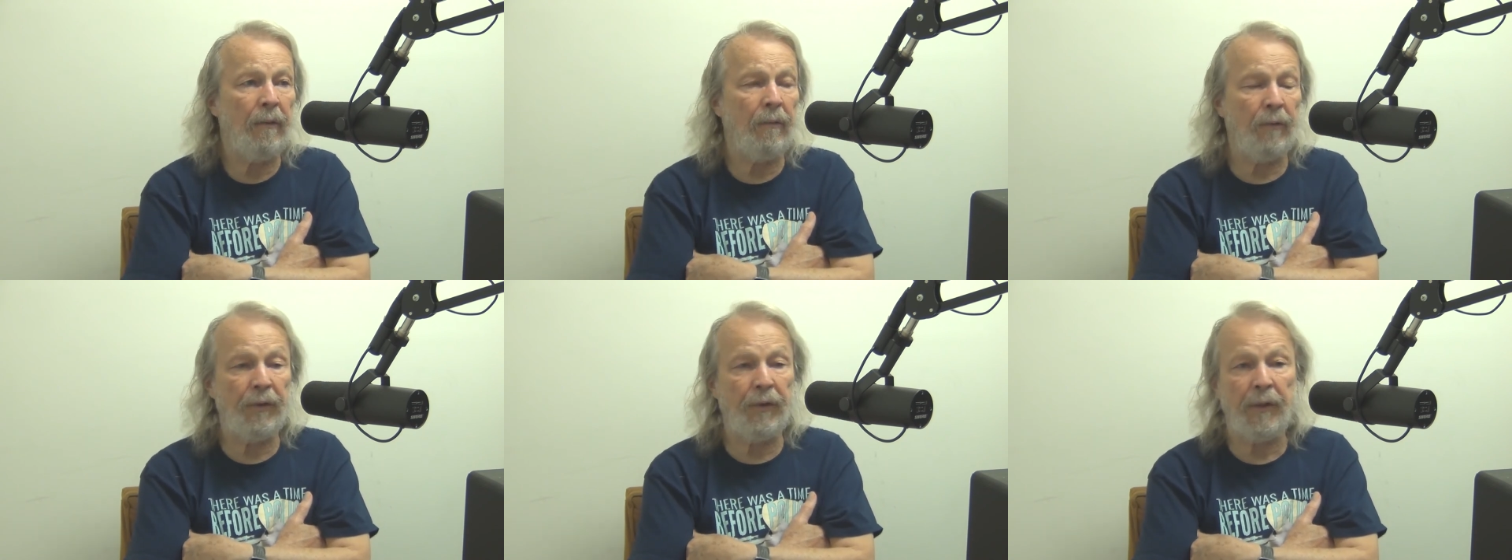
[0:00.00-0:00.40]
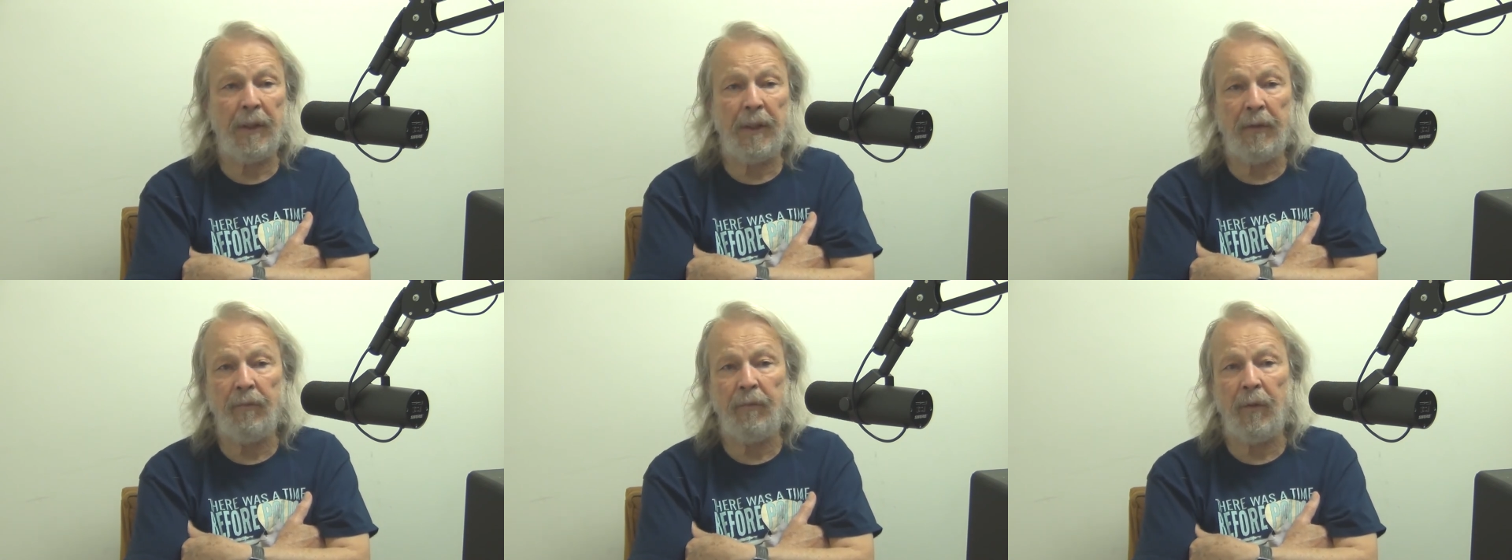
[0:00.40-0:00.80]

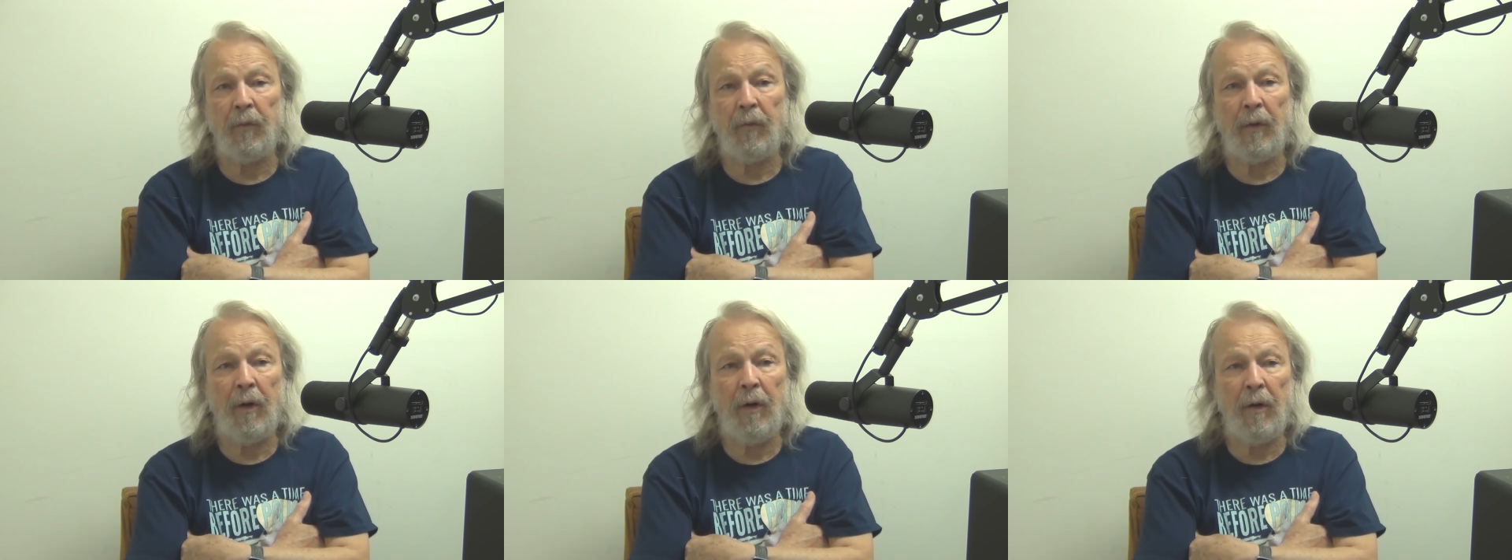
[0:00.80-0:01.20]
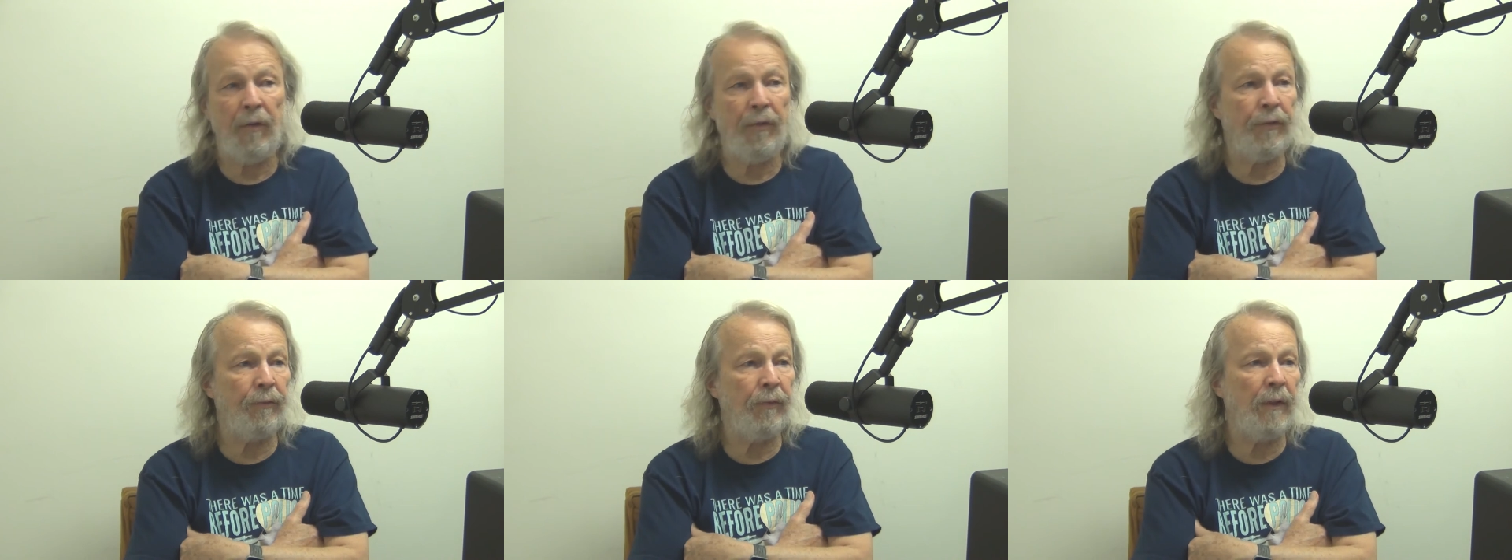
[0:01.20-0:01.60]
receive, but we're all
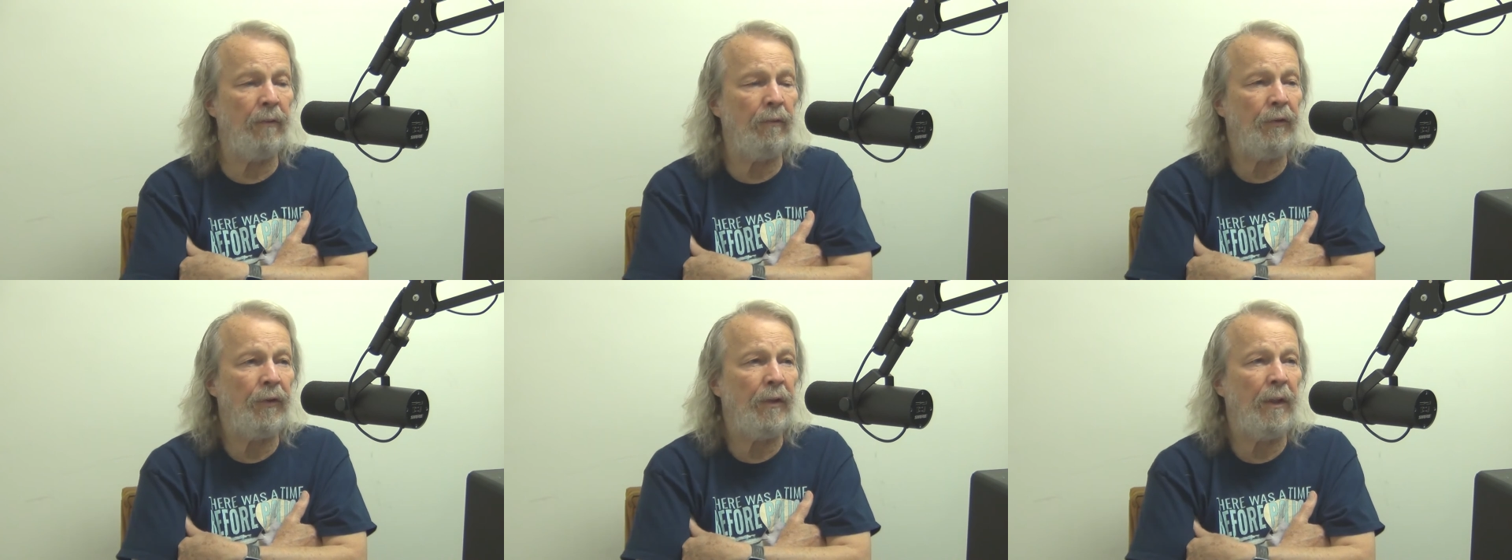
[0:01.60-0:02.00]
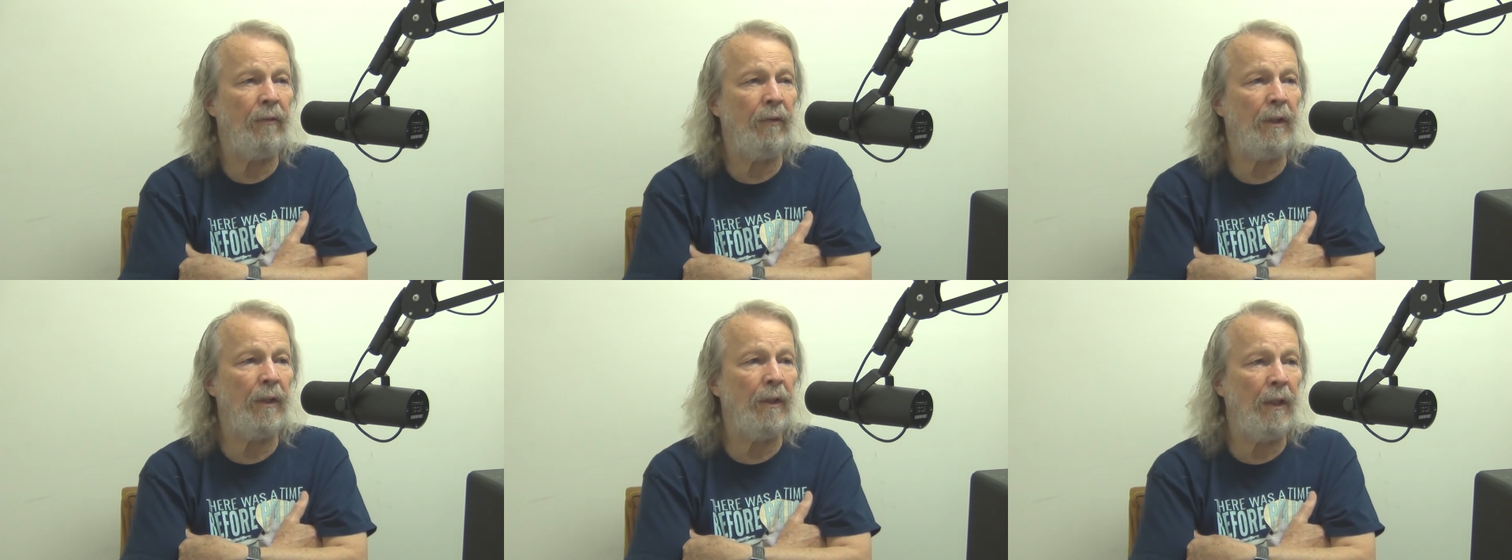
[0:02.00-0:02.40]
three
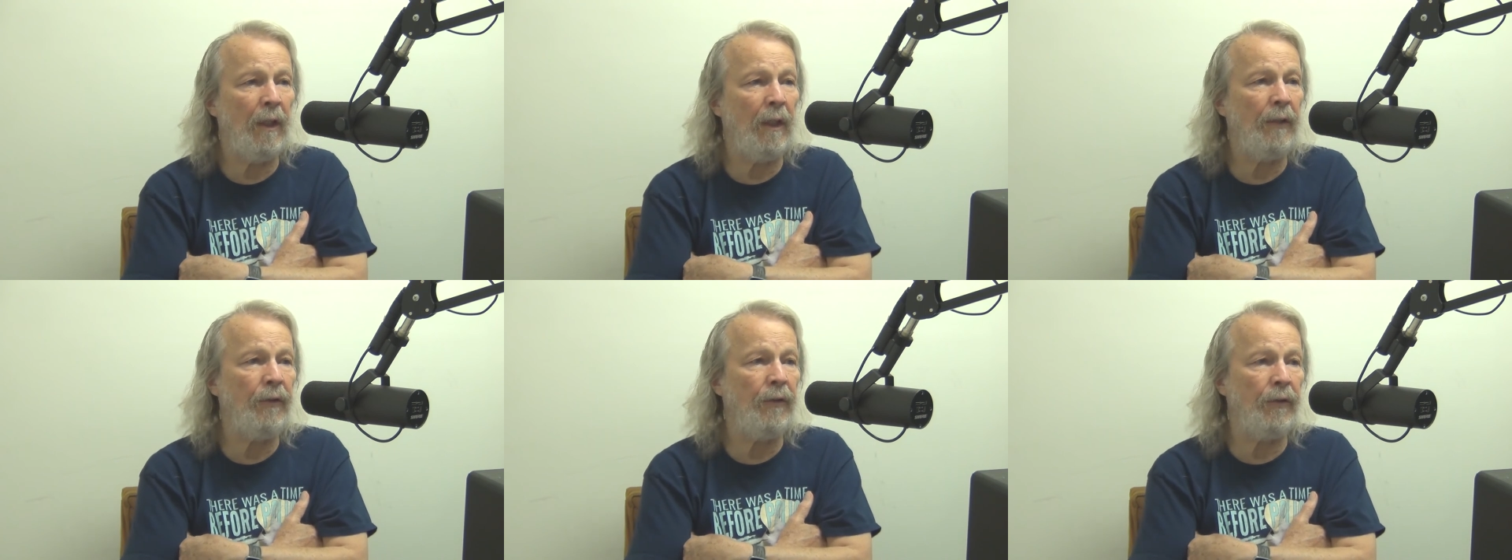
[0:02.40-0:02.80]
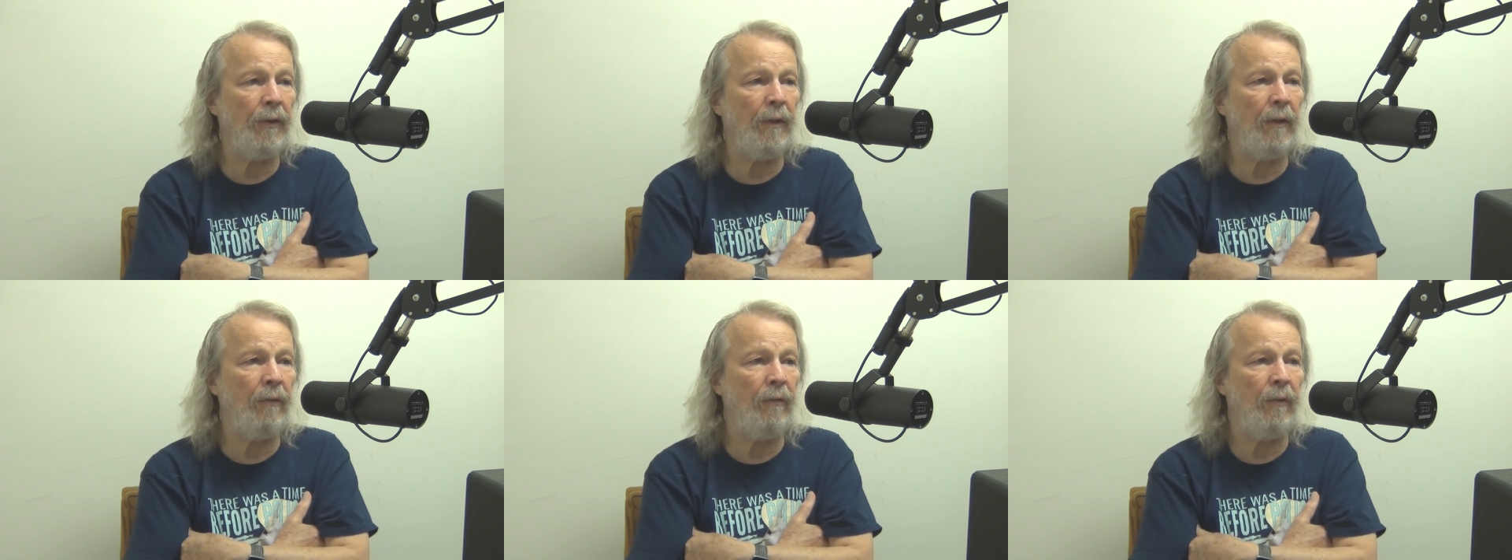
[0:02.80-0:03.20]
receiving tons
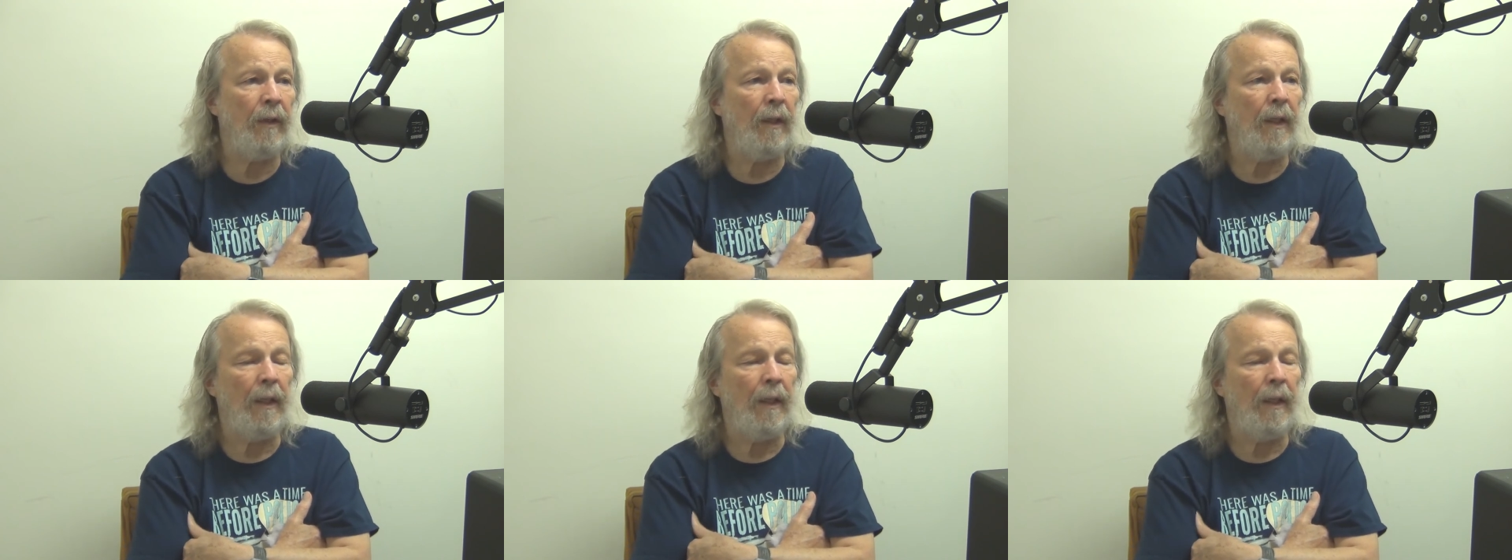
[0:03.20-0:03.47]
of